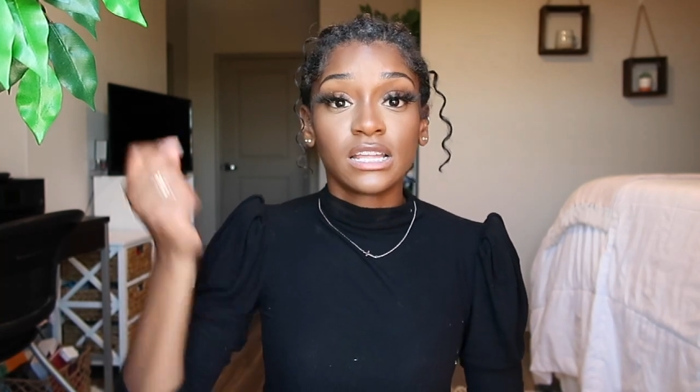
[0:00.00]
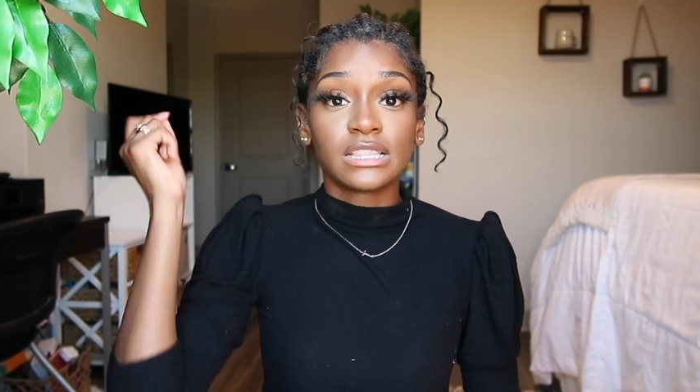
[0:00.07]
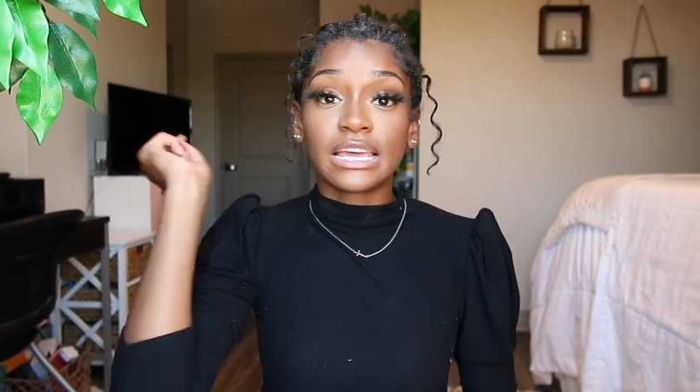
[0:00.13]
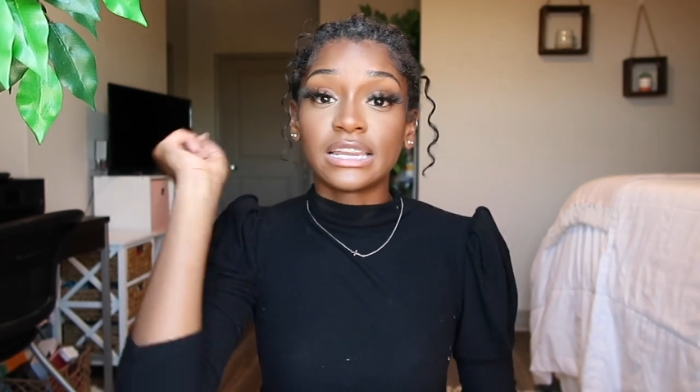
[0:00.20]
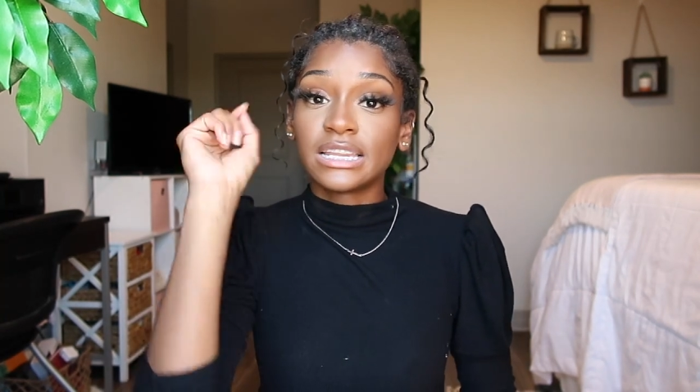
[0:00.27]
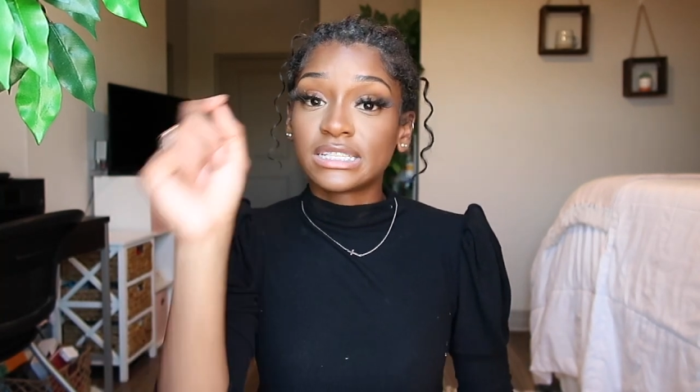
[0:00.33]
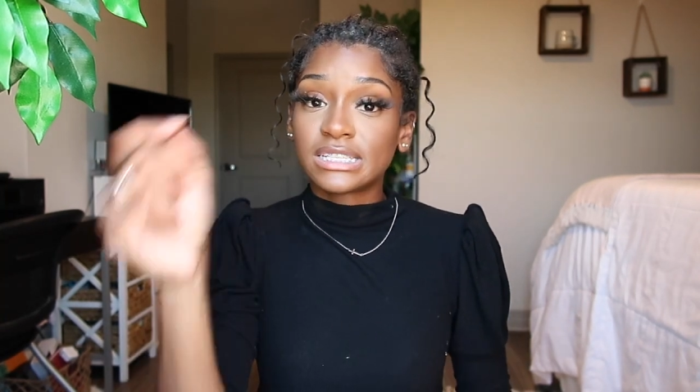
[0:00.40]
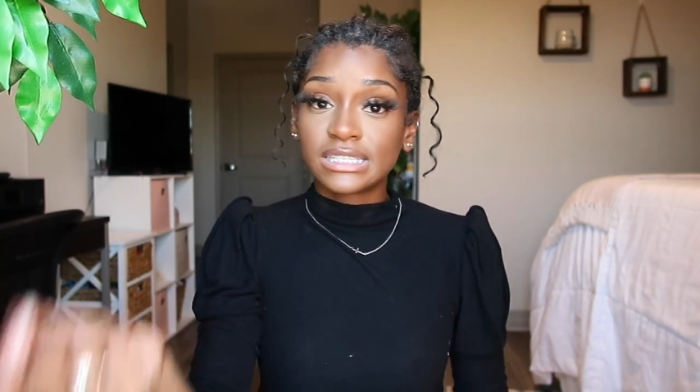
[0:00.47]
they
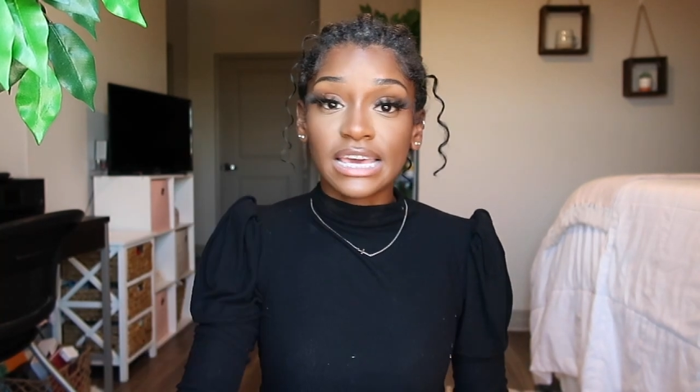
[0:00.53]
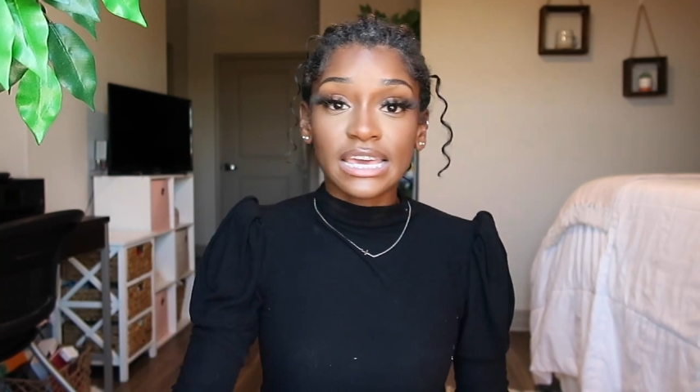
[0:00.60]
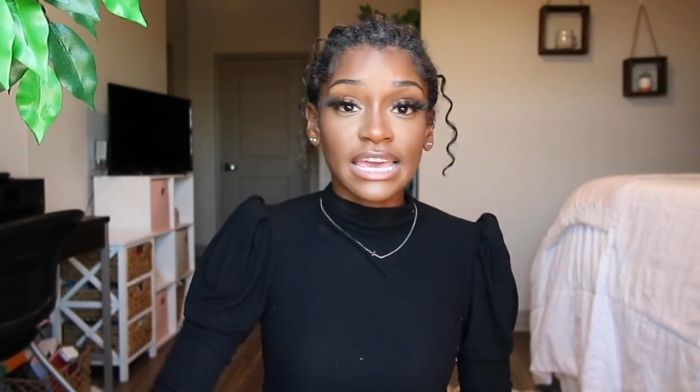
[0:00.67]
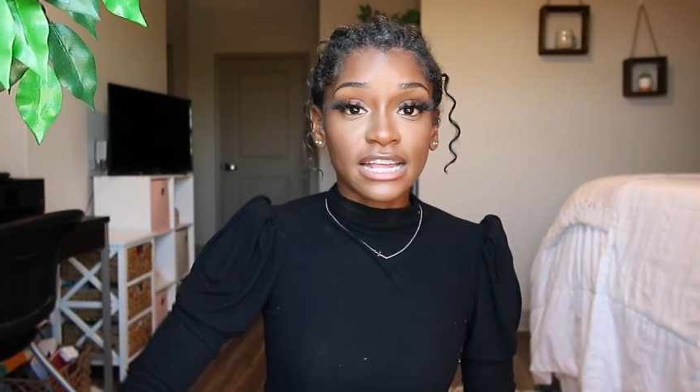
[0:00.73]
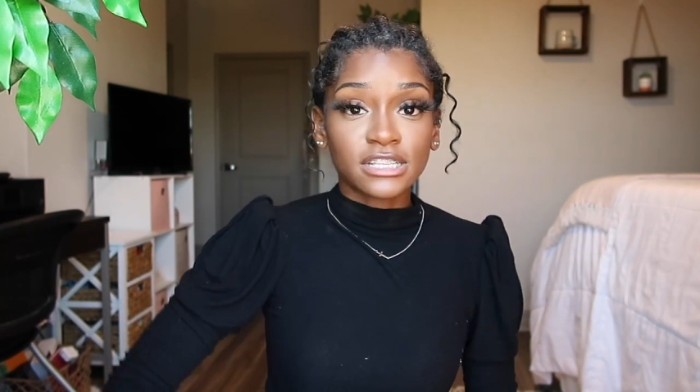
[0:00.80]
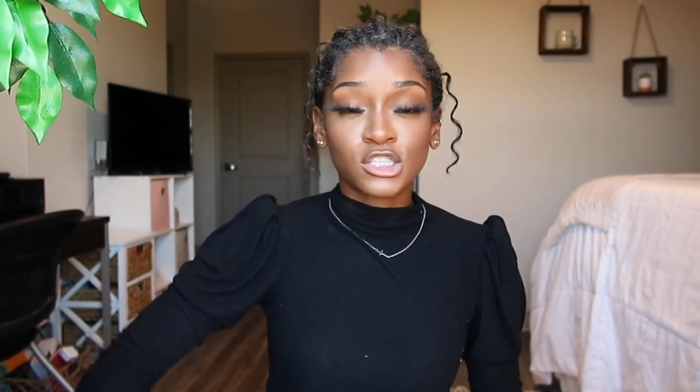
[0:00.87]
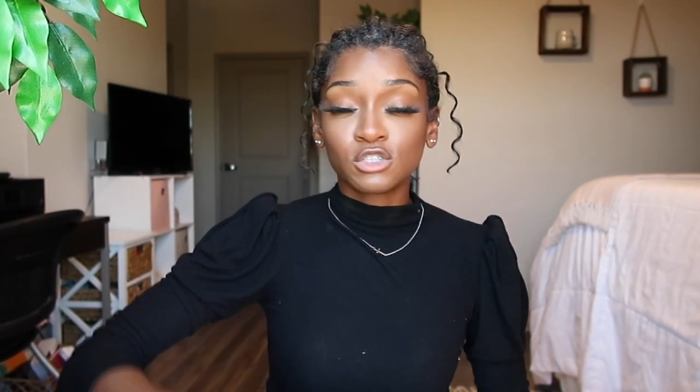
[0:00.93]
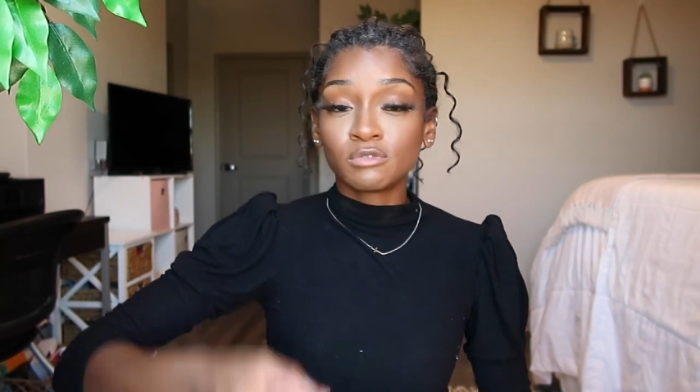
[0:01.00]
needed to take
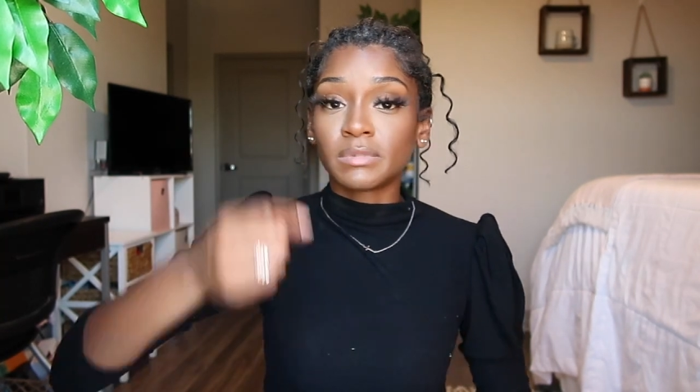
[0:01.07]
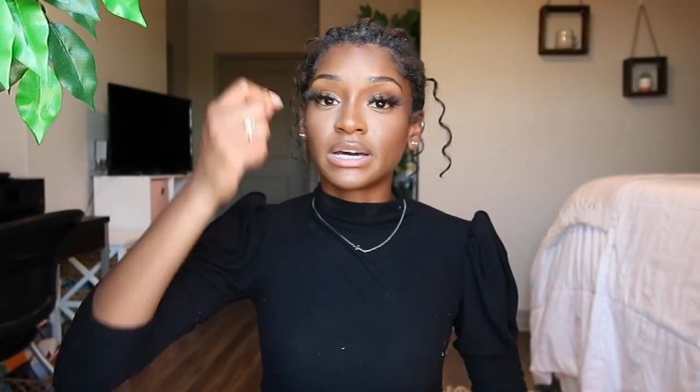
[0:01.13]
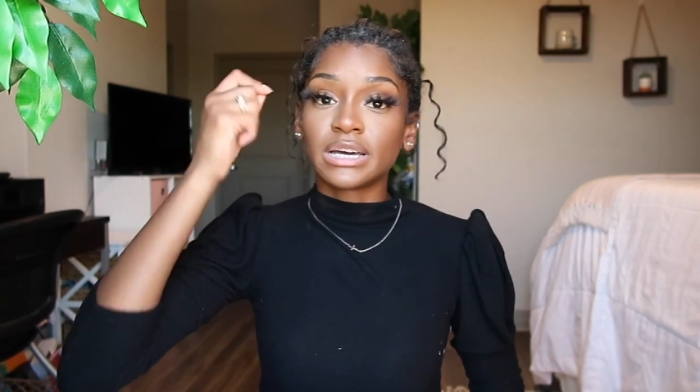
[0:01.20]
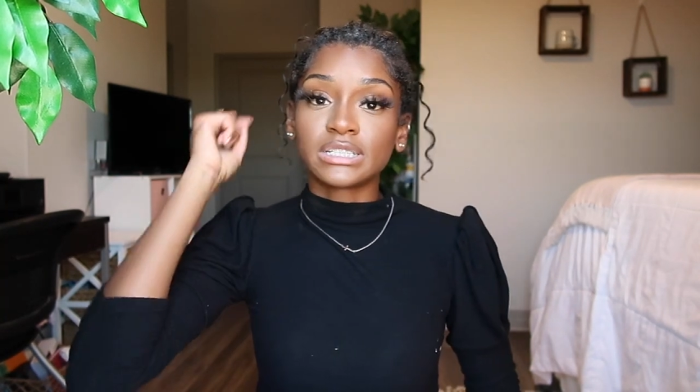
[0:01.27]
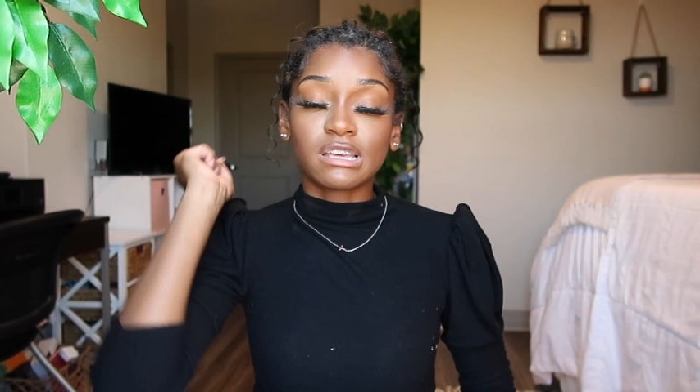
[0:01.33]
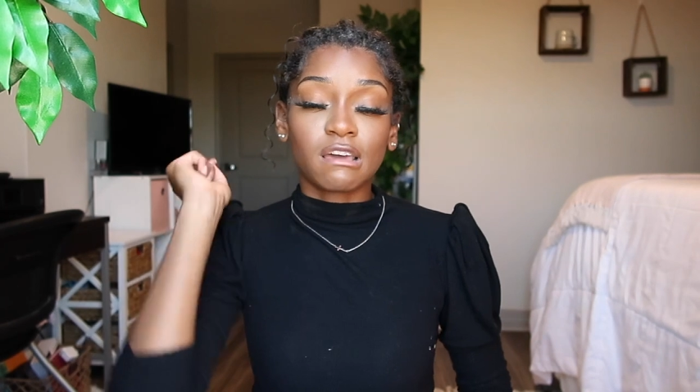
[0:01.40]
at 2 months,